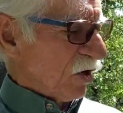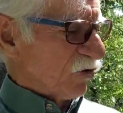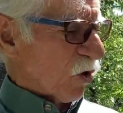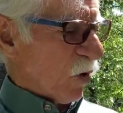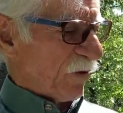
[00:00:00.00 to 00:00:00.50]

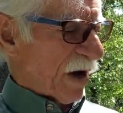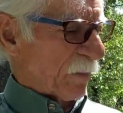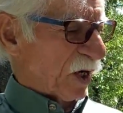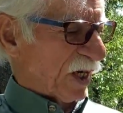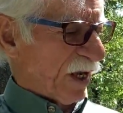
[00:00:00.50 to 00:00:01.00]
So if
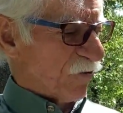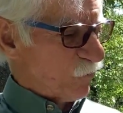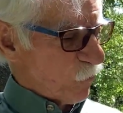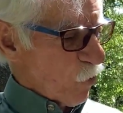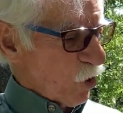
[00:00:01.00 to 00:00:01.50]
I'm going to give
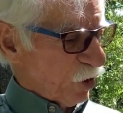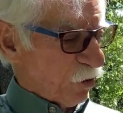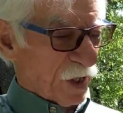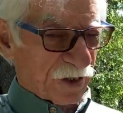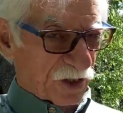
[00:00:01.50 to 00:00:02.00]
4
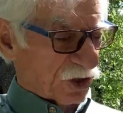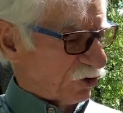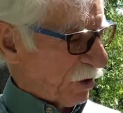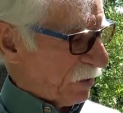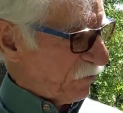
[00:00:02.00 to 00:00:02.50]
units,
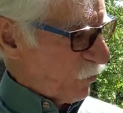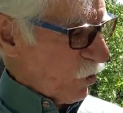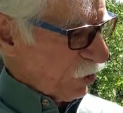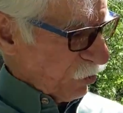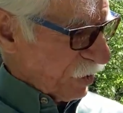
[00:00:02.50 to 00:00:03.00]
distribute
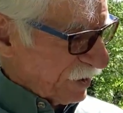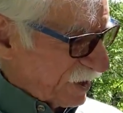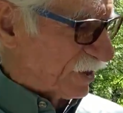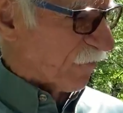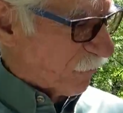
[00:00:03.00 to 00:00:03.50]
4 units to